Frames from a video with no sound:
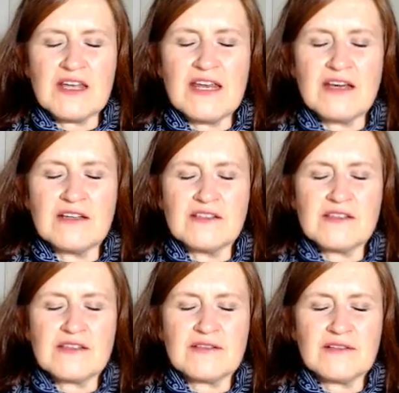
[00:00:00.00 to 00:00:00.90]
in
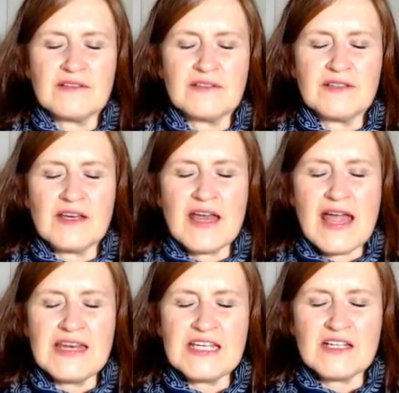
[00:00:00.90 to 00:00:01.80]
us at
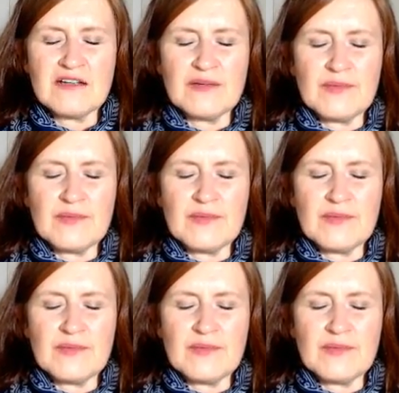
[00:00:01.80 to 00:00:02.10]
any time.